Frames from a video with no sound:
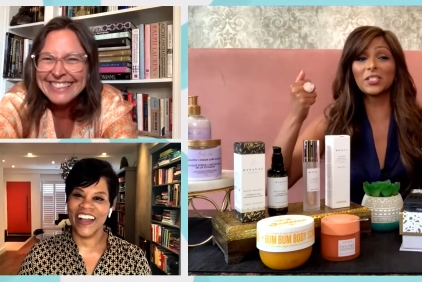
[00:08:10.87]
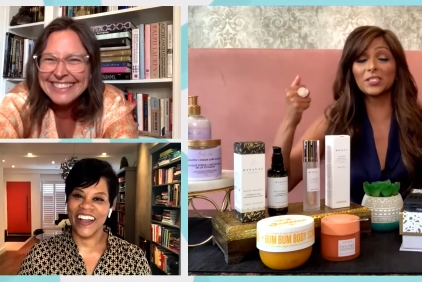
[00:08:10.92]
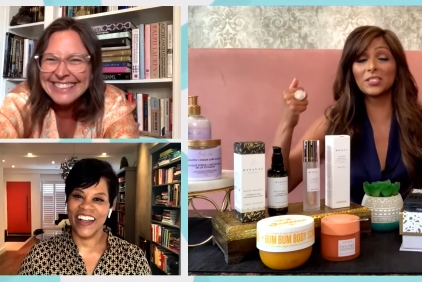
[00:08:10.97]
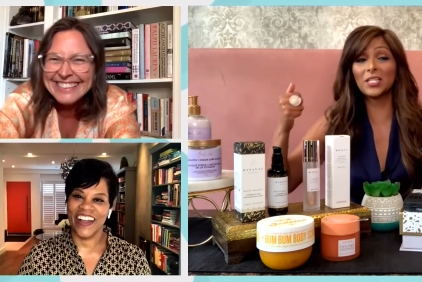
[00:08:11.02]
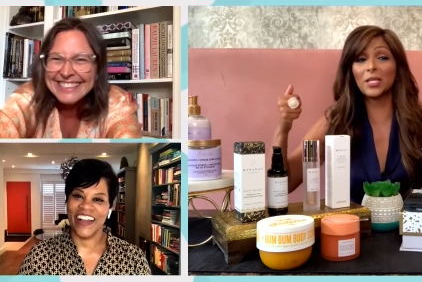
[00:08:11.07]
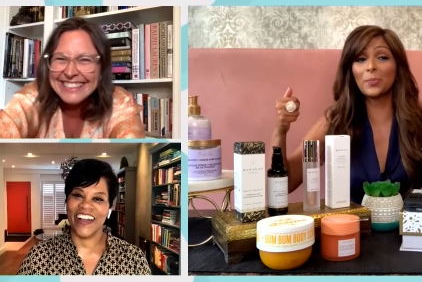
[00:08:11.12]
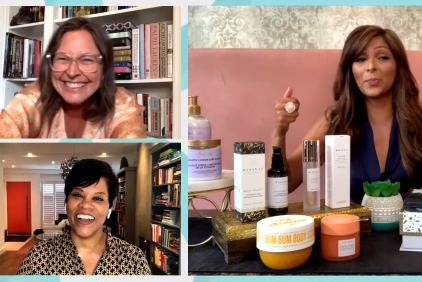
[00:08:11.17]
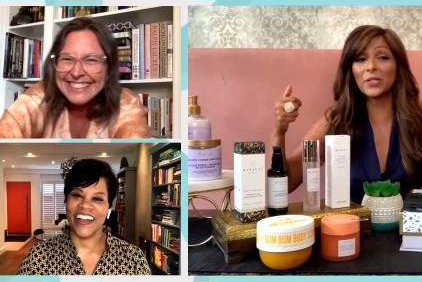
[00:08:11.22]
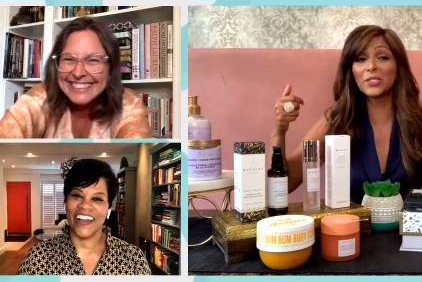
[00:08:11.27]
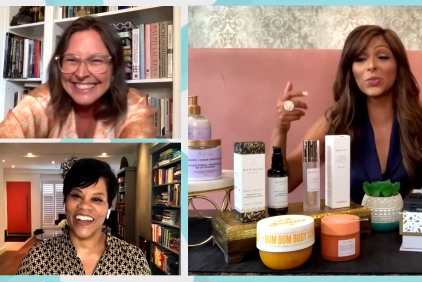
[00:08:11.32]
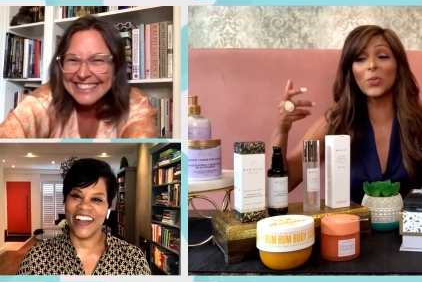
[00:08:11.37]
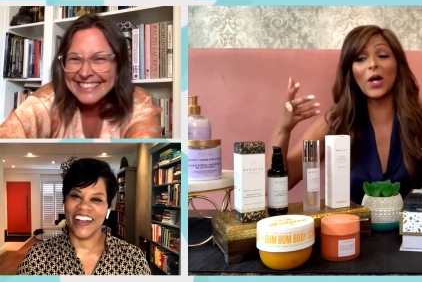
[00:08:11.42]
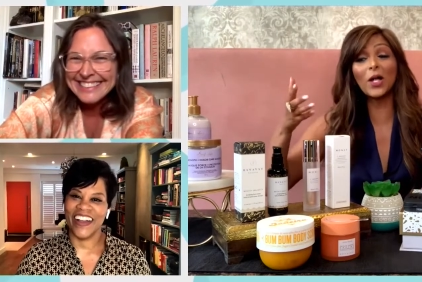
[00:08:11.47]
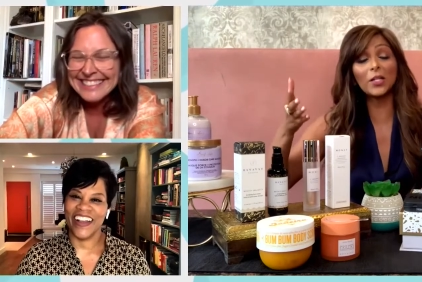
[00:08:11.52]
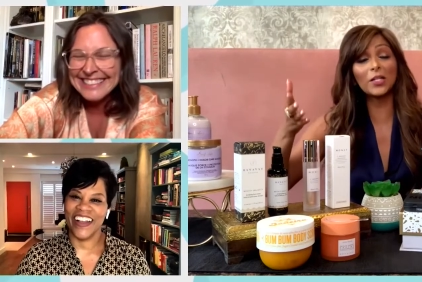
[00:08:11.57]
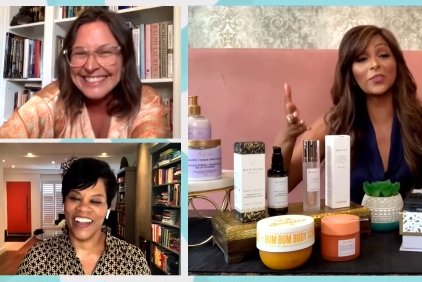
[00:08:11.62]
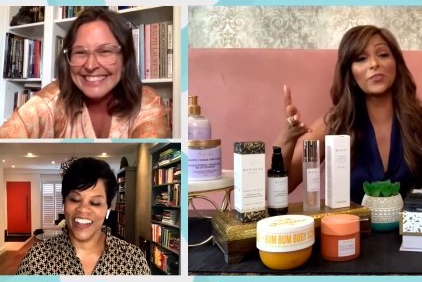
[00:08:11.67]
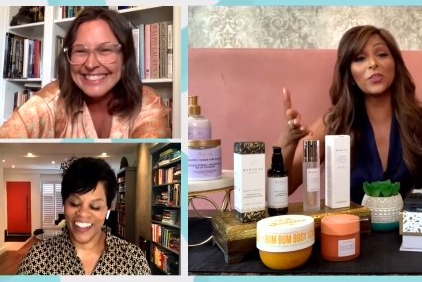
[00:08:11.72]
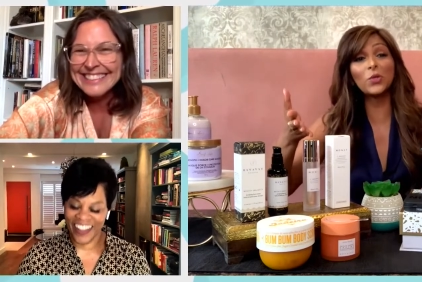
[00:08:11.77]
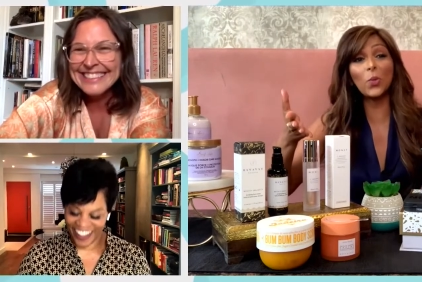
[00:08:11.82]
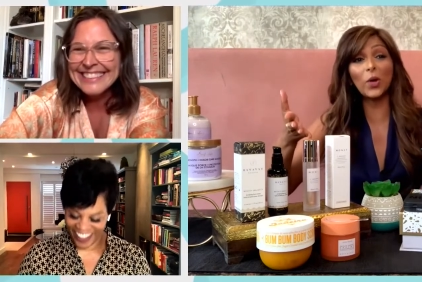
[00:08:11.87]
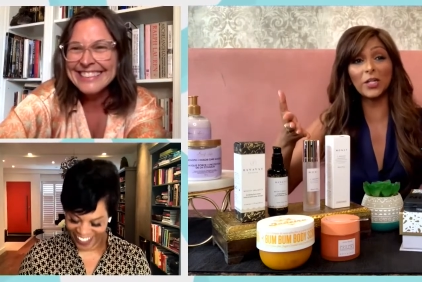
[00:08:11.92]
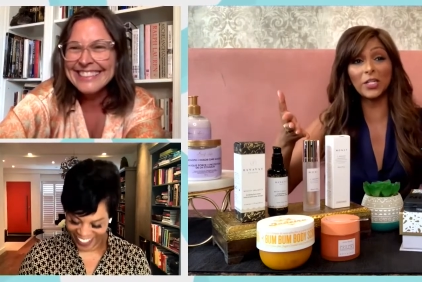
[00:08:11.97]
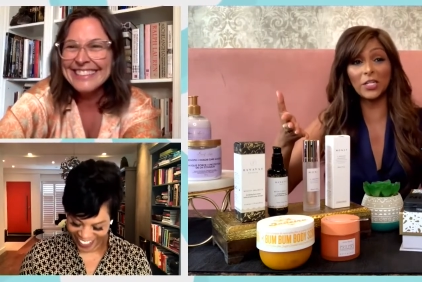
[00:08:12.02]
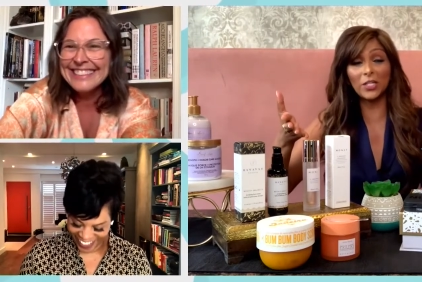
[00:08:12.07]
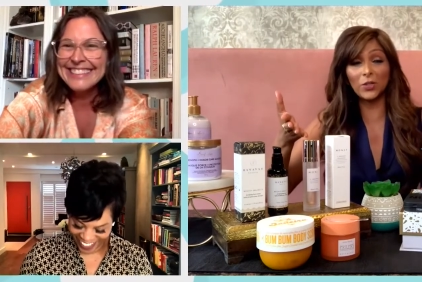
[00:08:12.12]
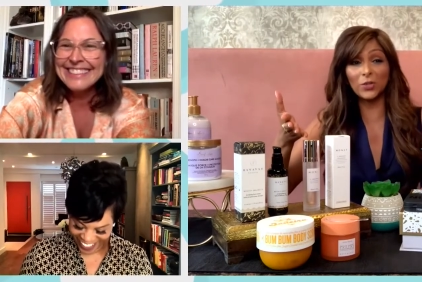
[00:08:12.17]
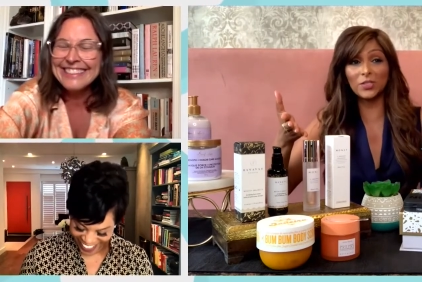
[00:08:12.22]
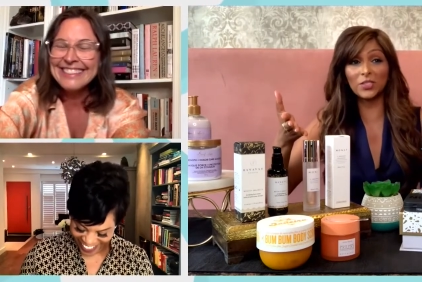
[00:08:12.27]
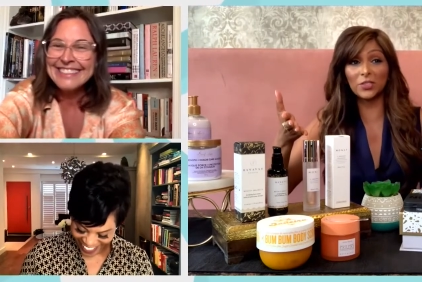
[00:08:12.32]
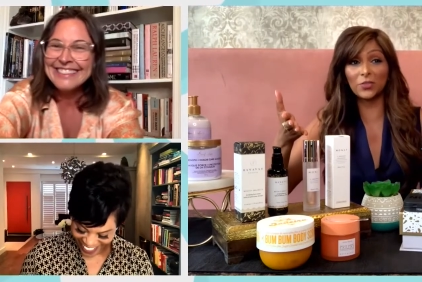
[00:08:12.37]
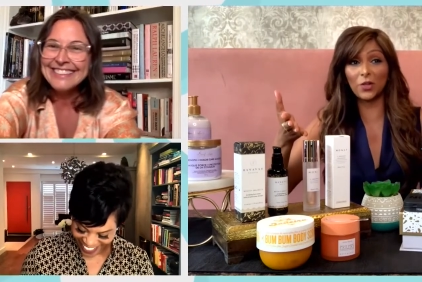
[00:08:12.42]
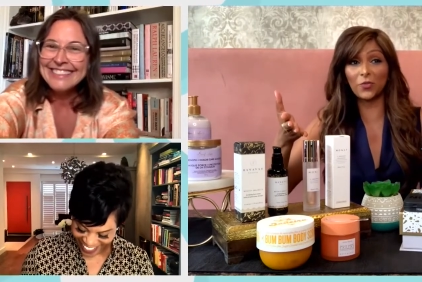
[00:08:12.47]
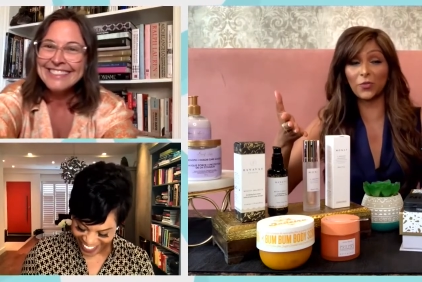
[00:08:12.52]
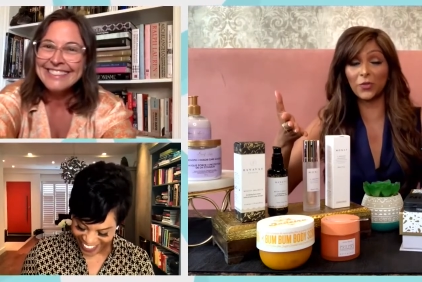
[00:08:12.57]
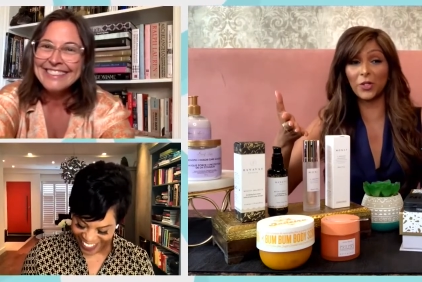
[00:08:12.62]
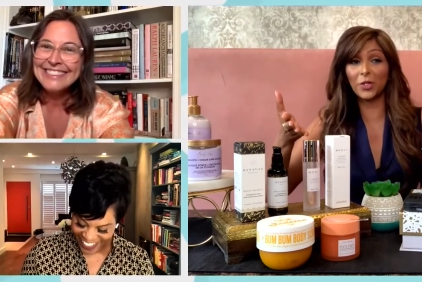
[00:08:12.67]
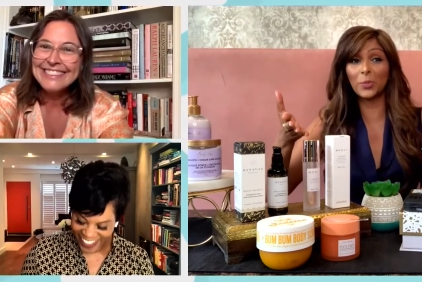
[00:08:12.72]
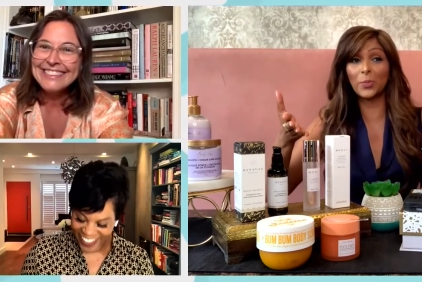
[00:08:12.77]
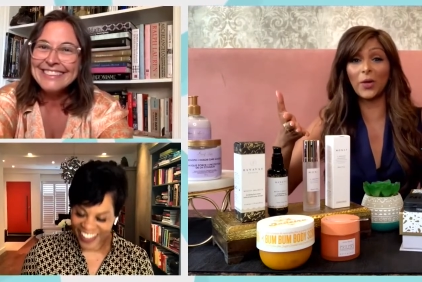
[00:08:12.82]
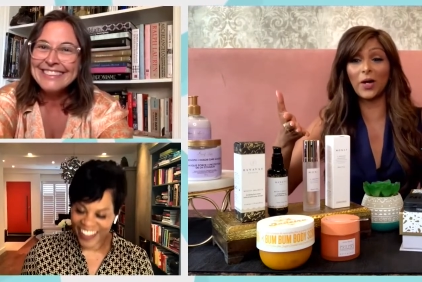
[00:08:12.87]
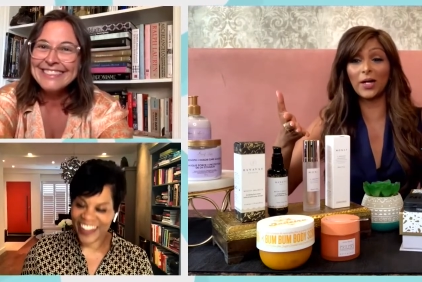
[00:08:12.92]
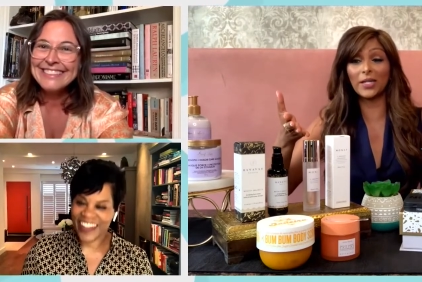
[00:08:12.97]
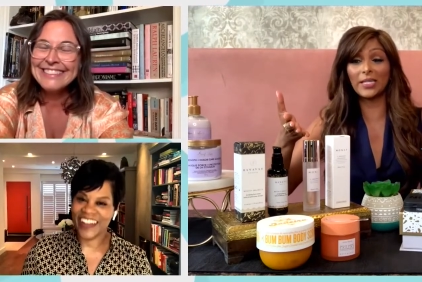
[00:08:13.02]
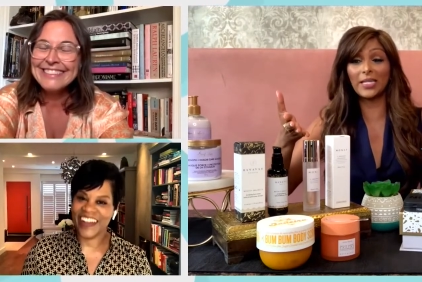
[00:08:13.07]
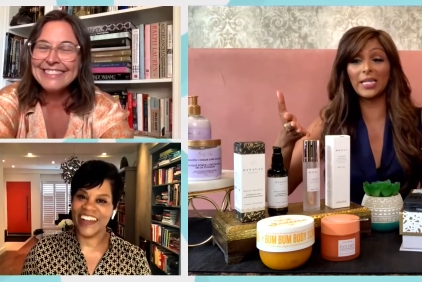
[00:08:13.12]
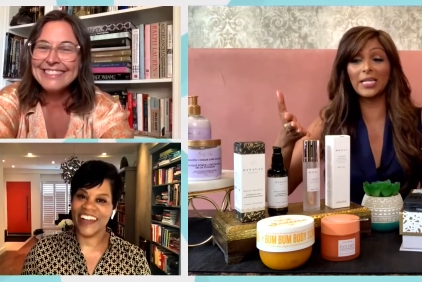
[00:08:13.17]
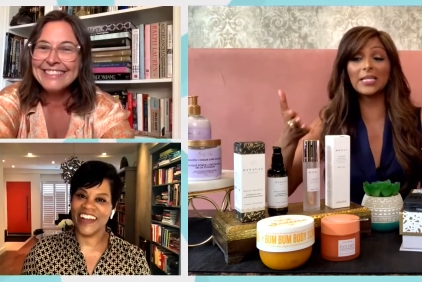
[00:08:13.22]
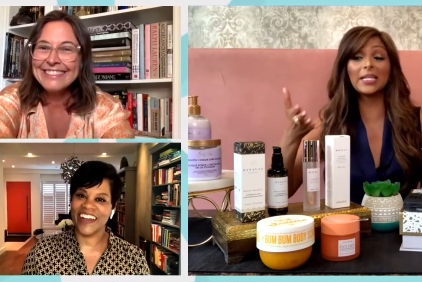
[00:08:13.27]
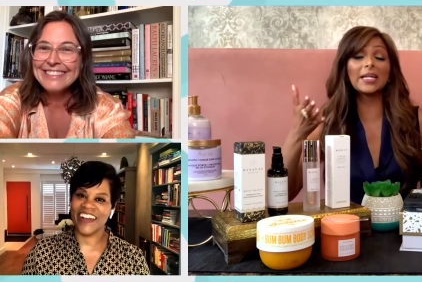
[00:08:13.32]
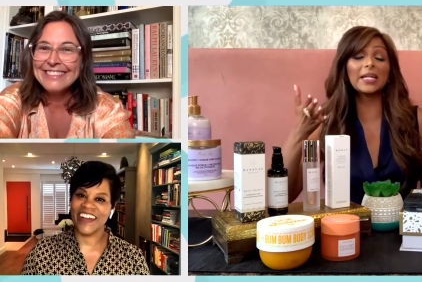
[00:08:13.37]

Speaker 1: just a tip as well, if you want to use it for your body,